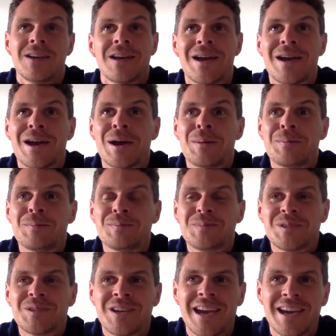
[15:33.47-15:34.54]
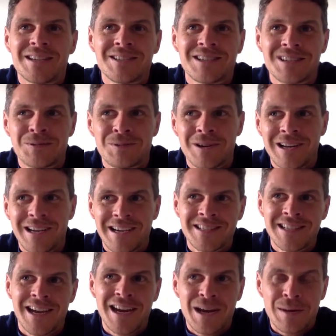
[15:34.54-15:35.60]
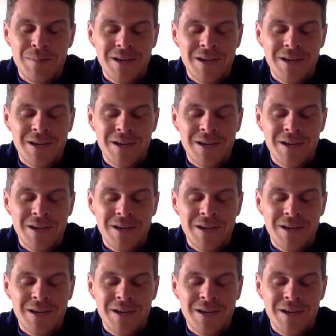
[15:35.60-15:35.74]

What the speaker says: So yeah, it's really exciting,